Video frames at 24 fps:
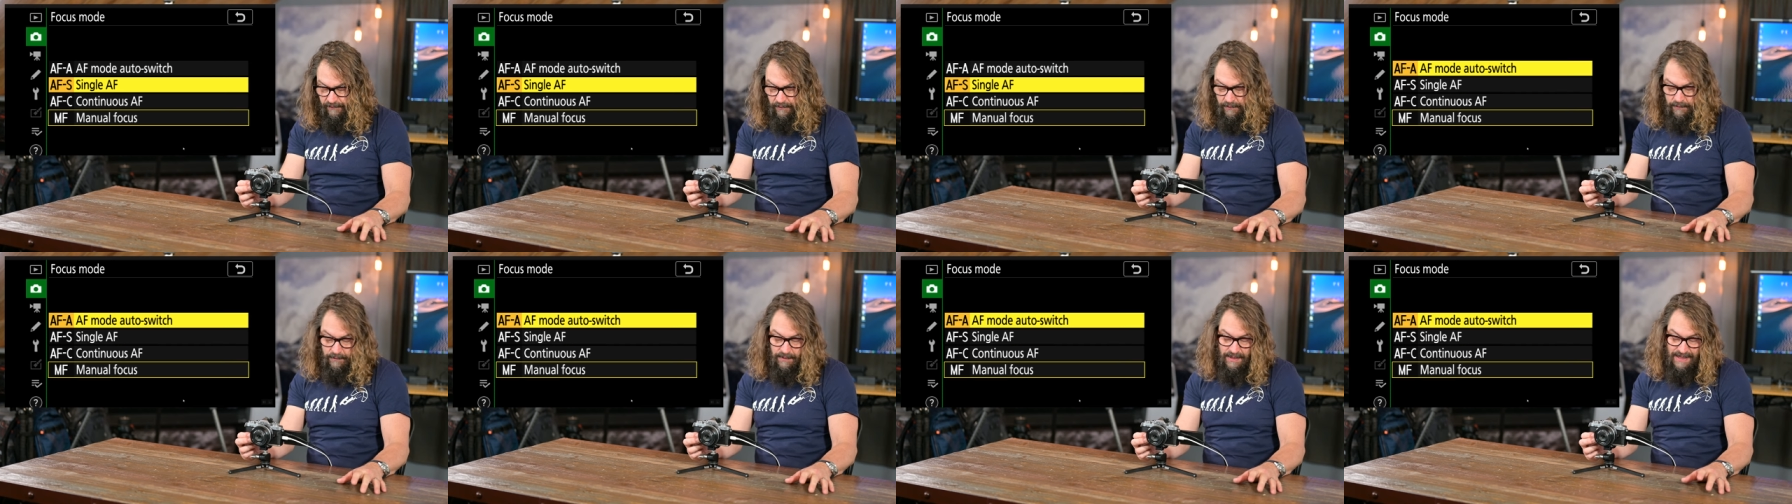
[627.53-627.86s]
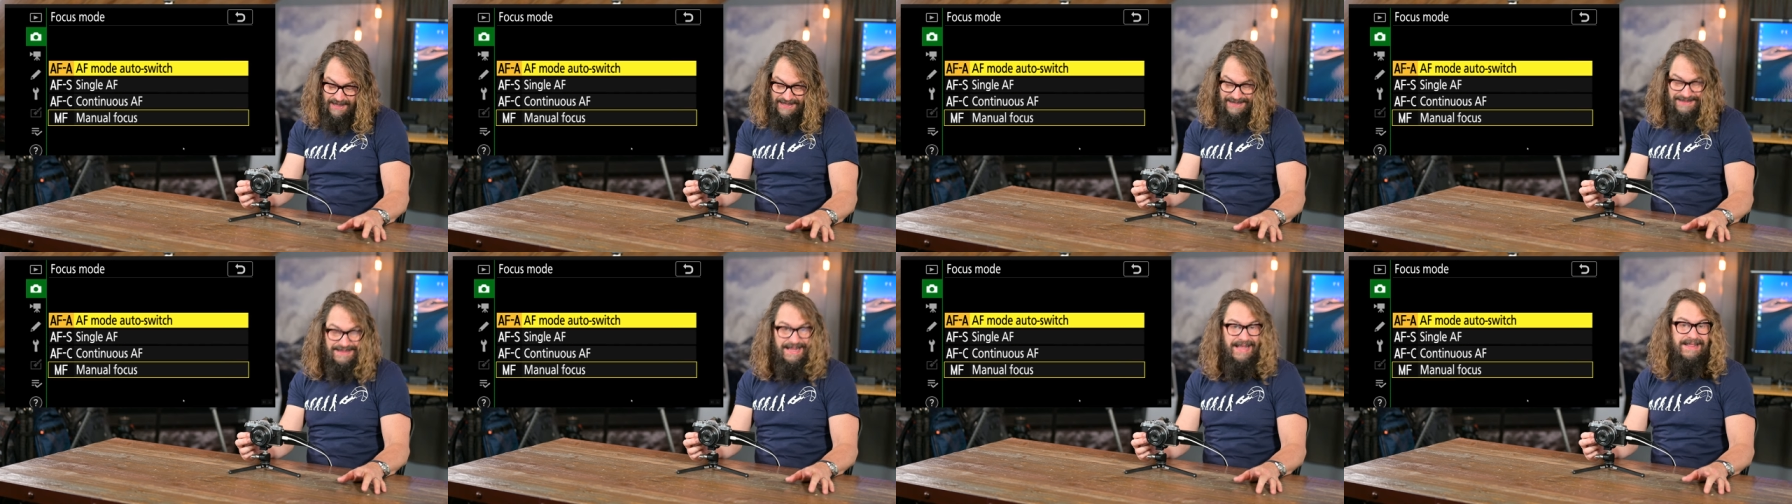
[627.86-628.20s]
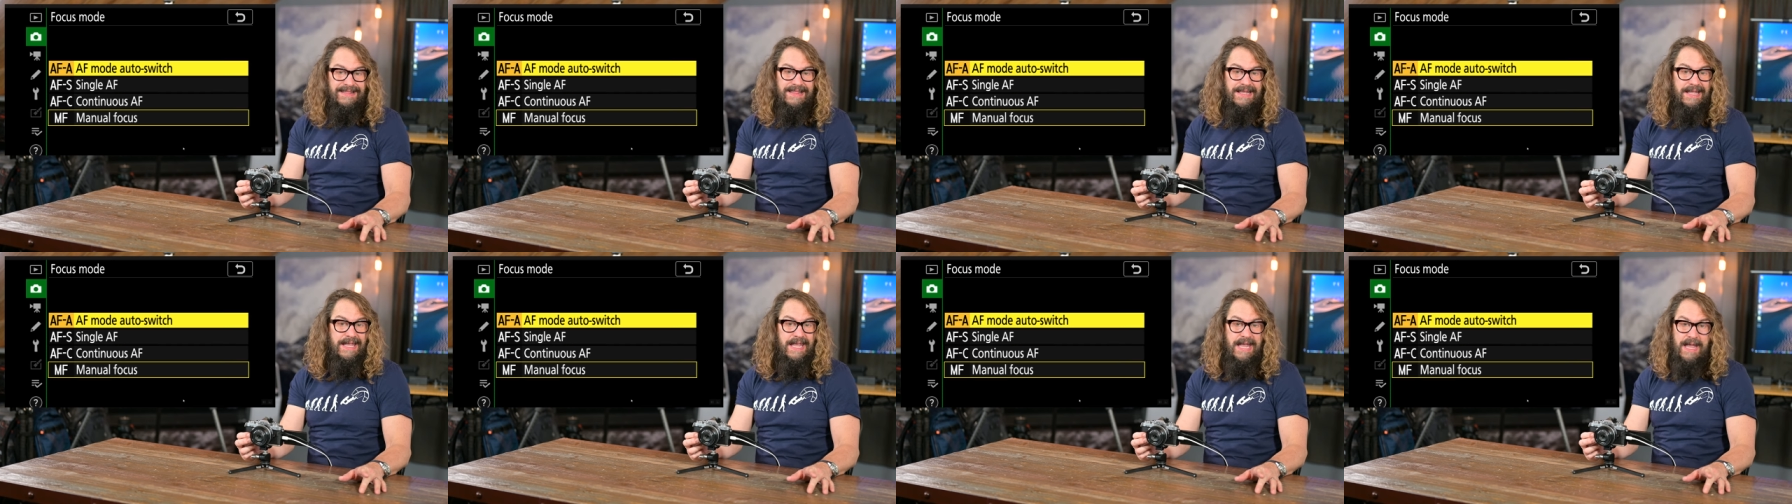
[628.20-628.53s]
or
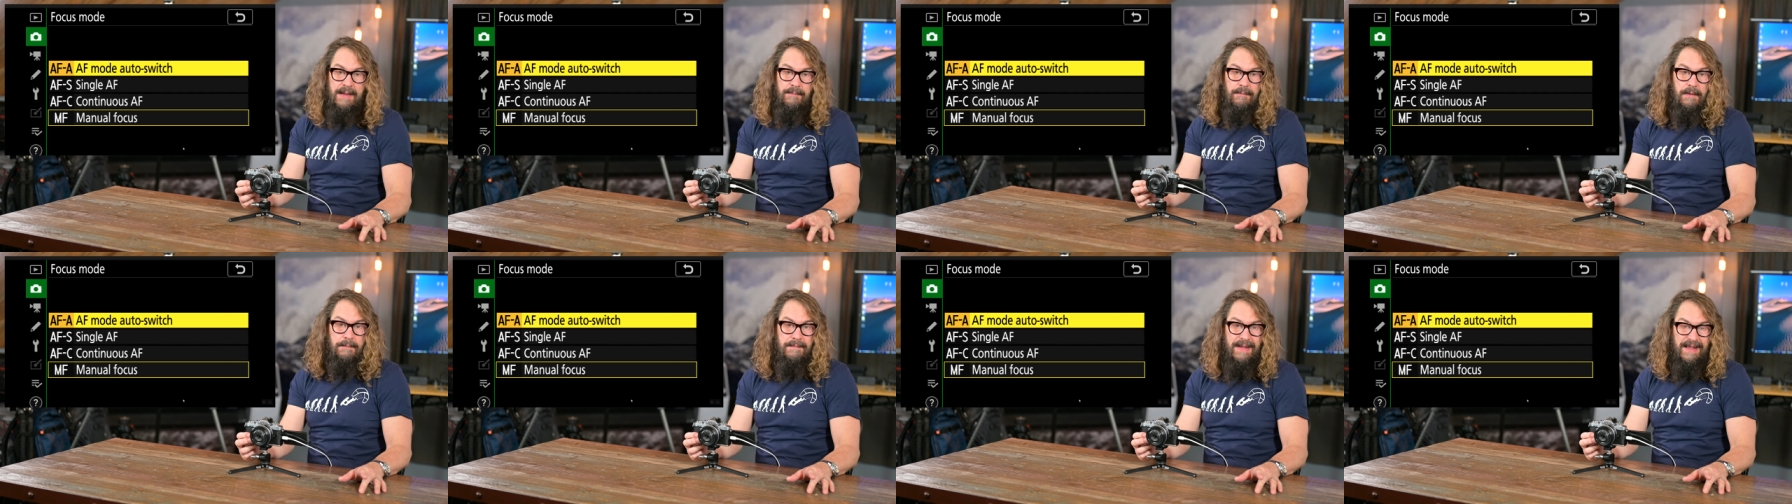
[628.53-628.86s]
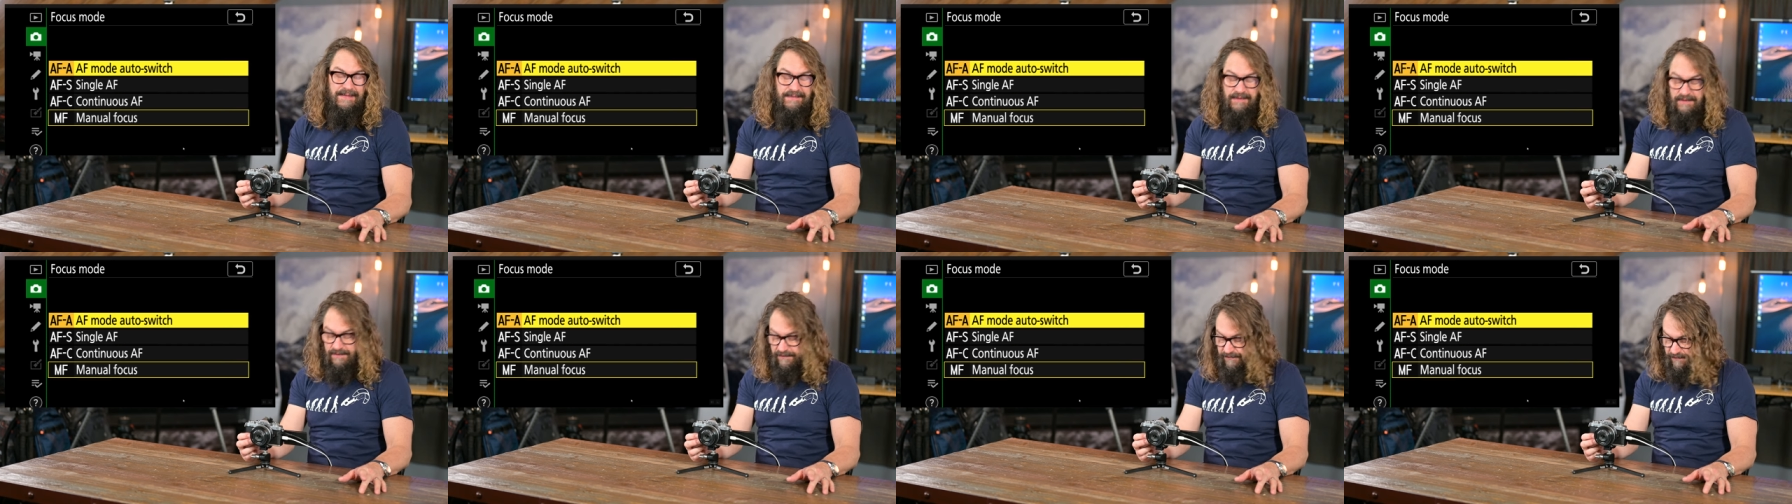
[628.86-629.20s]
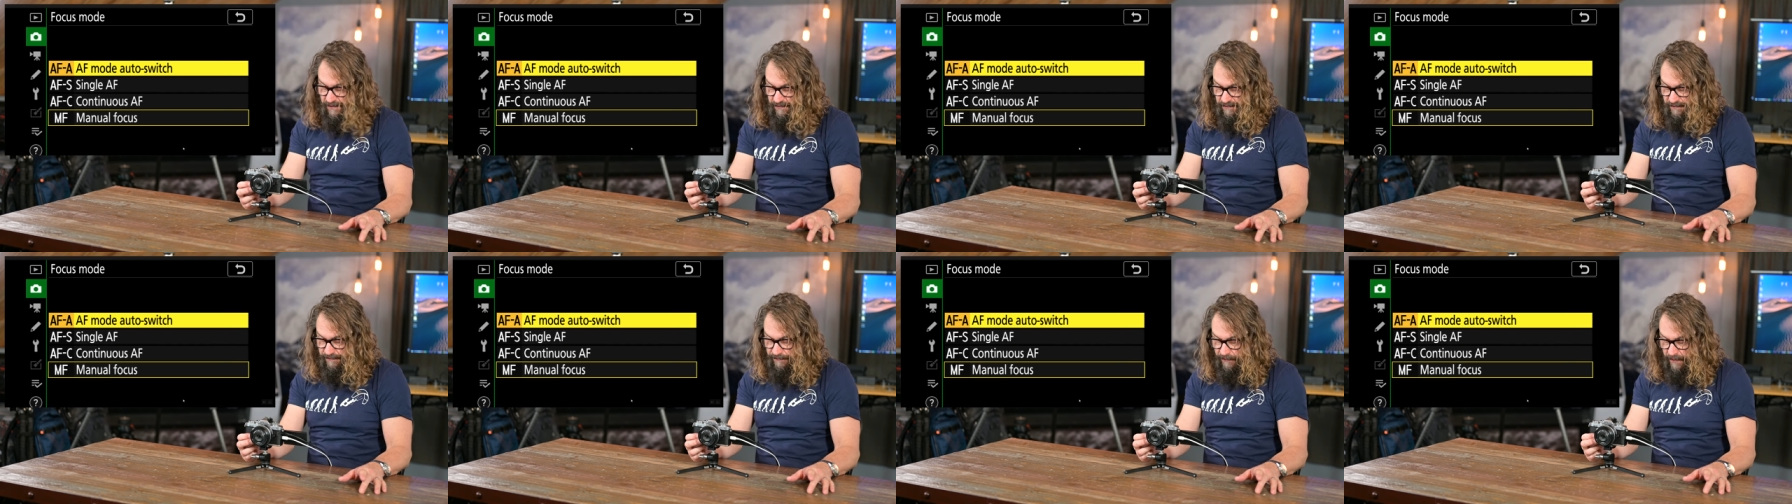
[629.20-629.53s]
let the camera make the
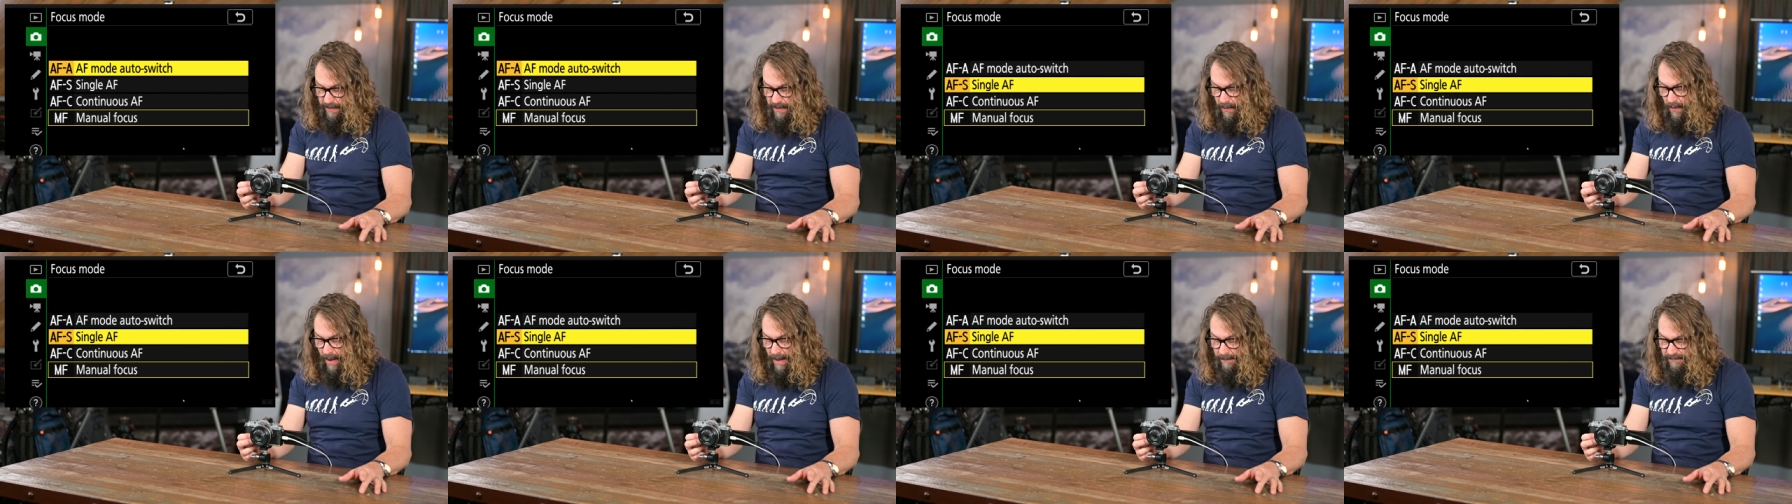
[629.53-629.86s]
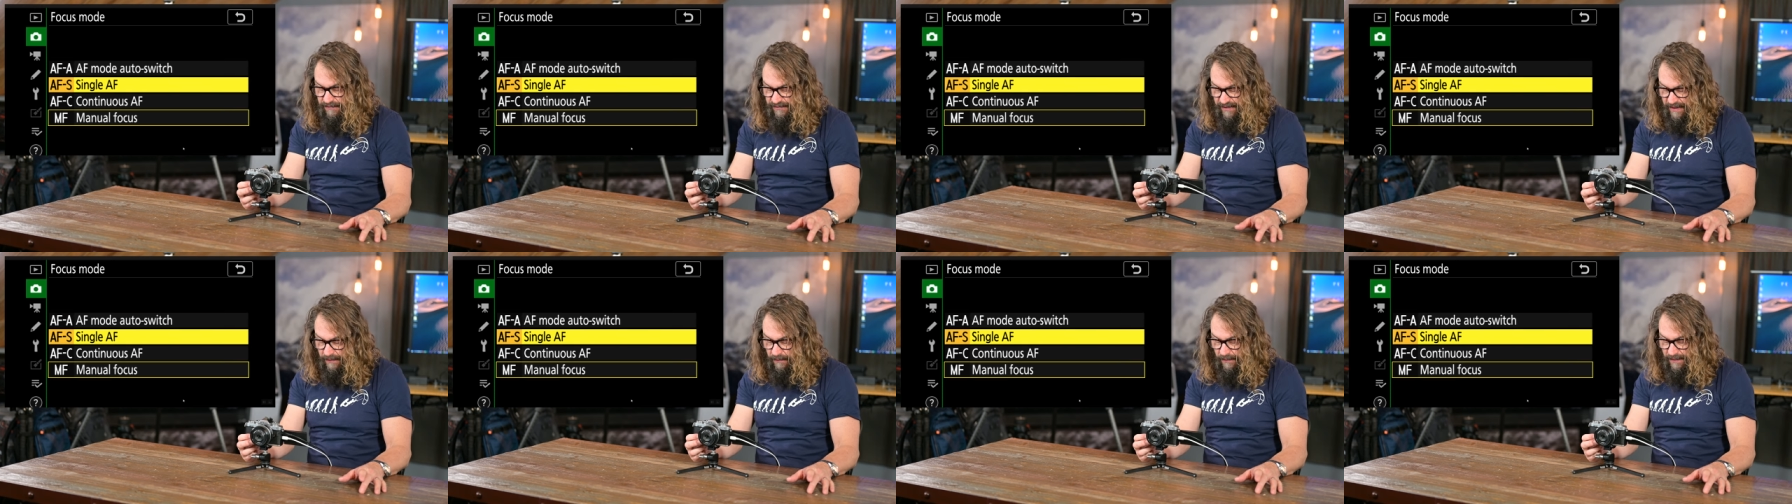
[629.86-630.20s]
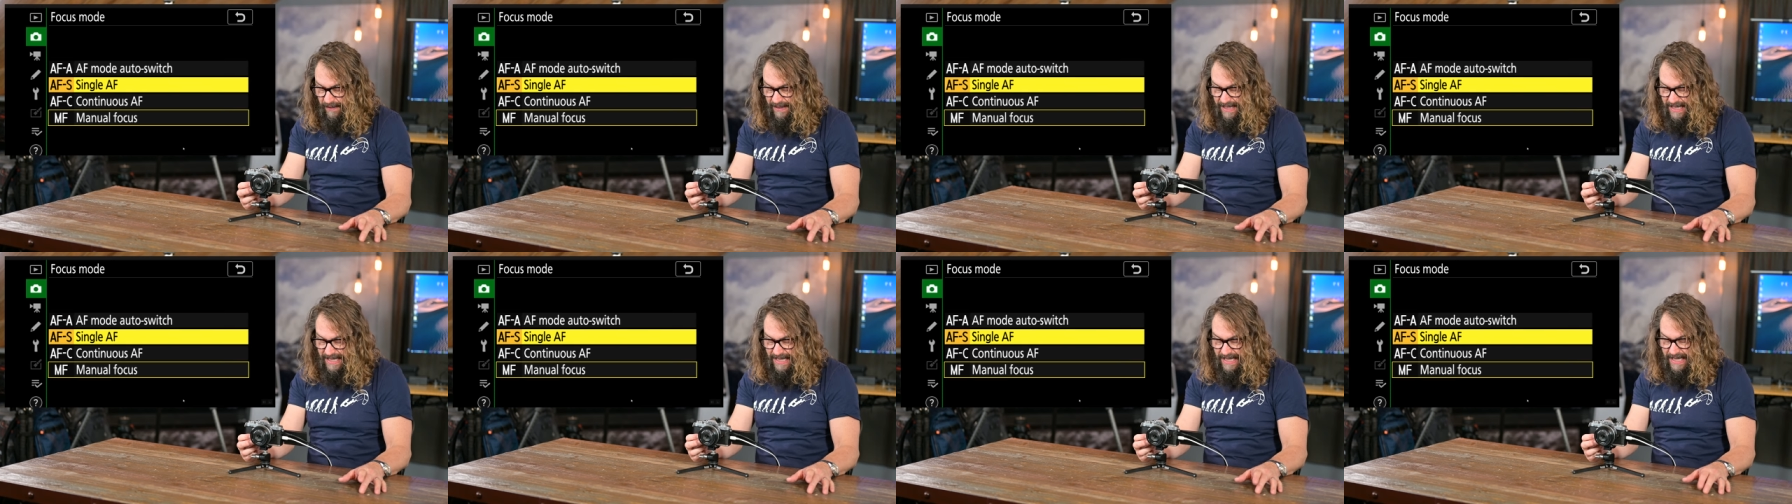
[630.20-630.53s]
decision for you. I'm
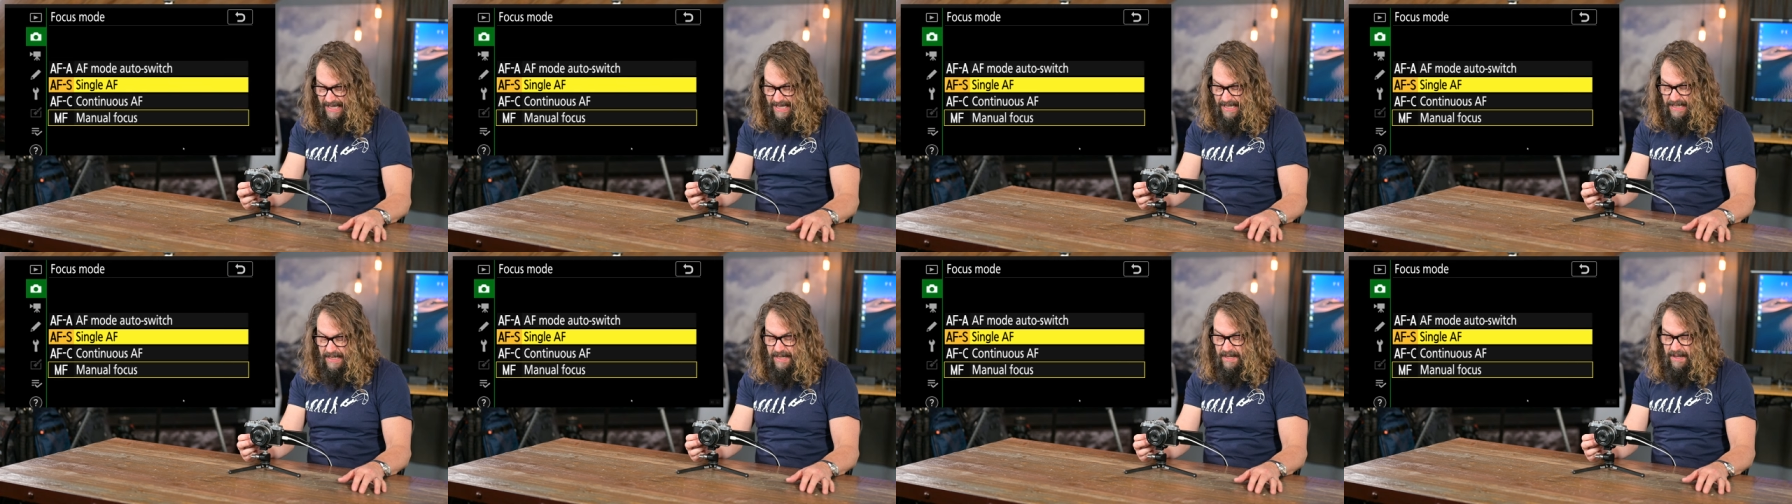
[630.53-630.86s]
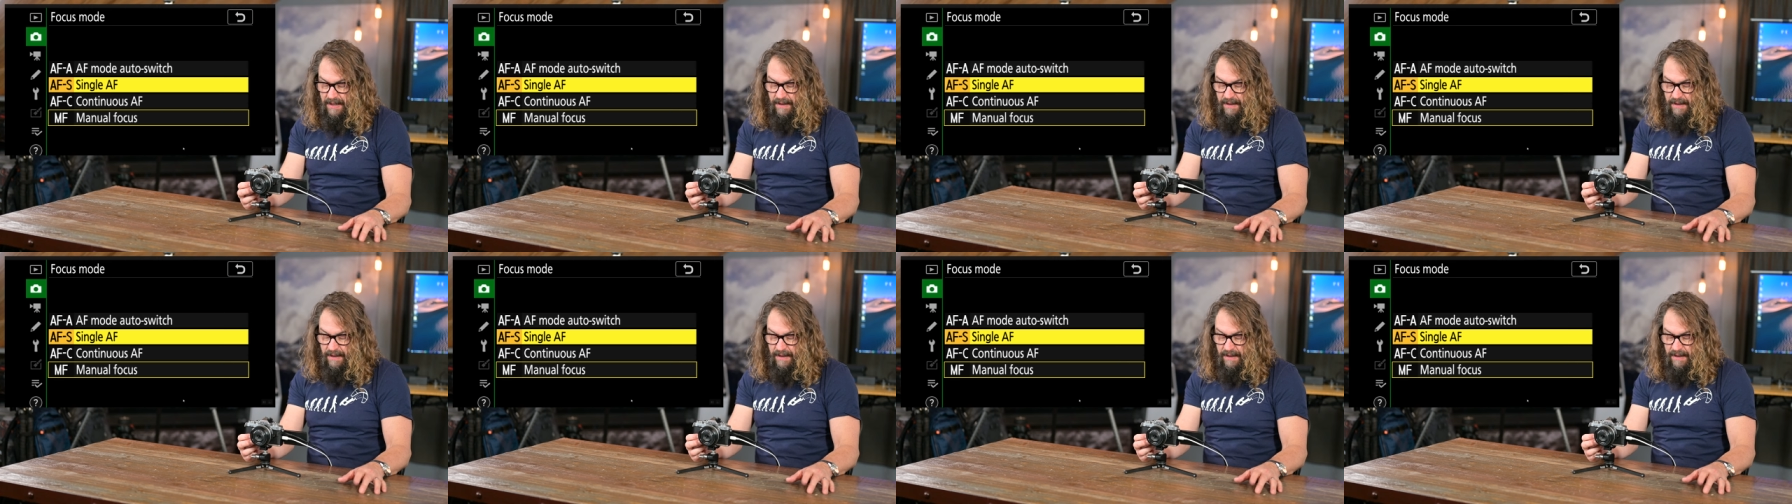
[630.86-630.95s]
generally in